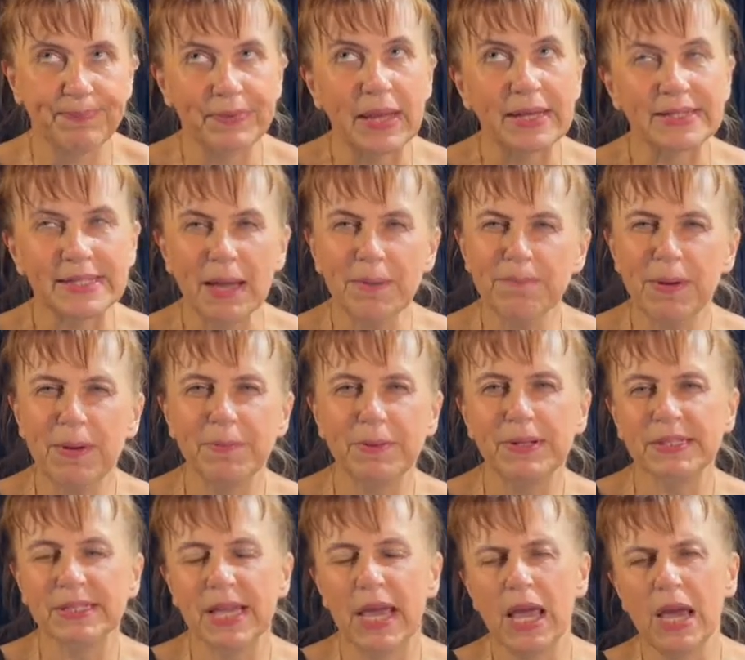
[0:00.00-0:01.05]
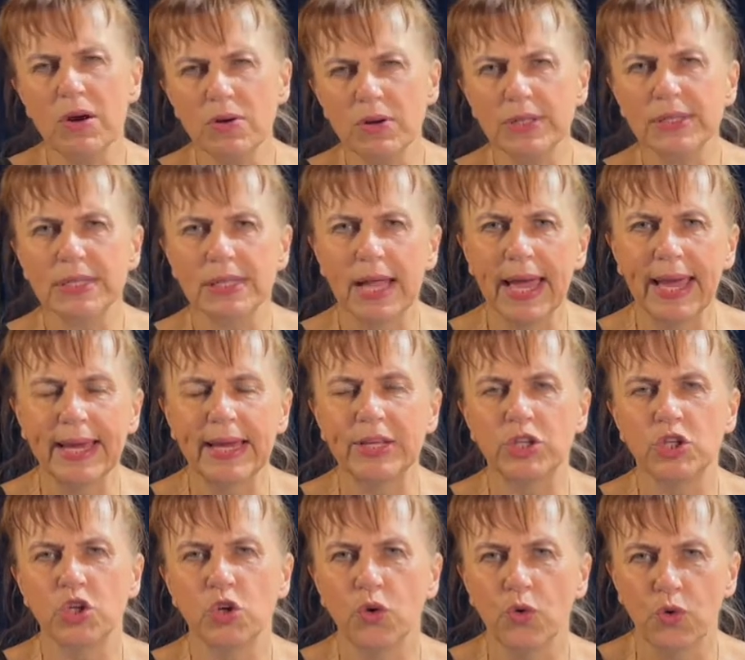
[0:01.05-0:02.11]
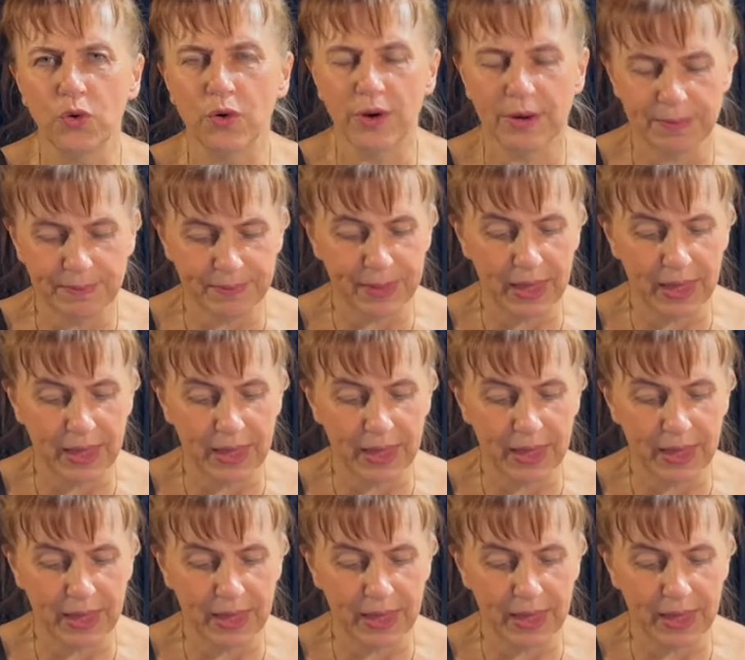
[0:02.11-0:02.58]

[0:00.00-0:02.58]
some people say, oh, it's like a chalk.